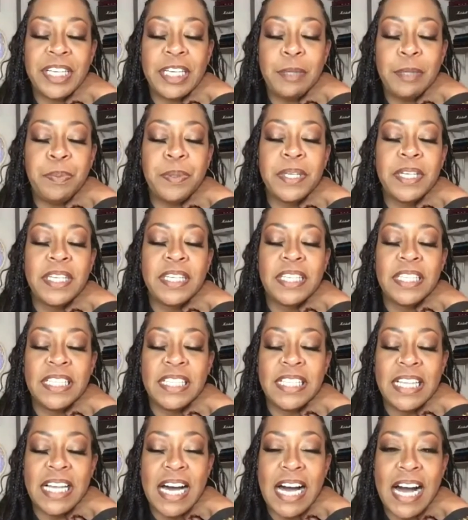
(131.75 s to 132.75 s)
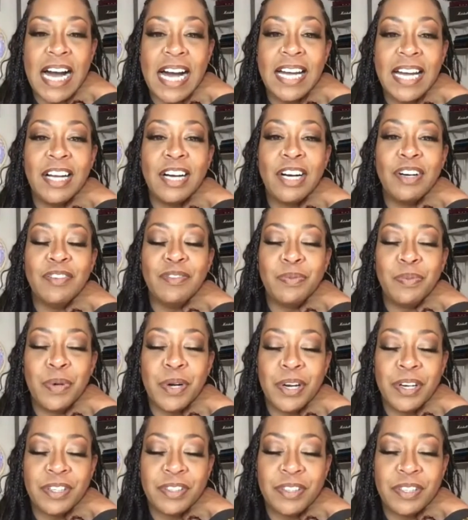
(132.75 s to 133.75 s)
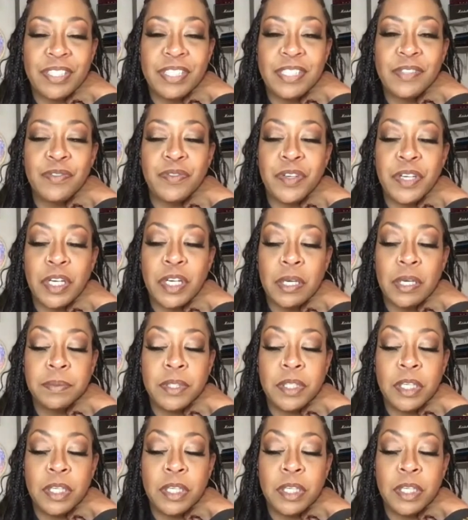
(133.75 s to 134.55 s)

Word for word: He put in a lot of work on this film.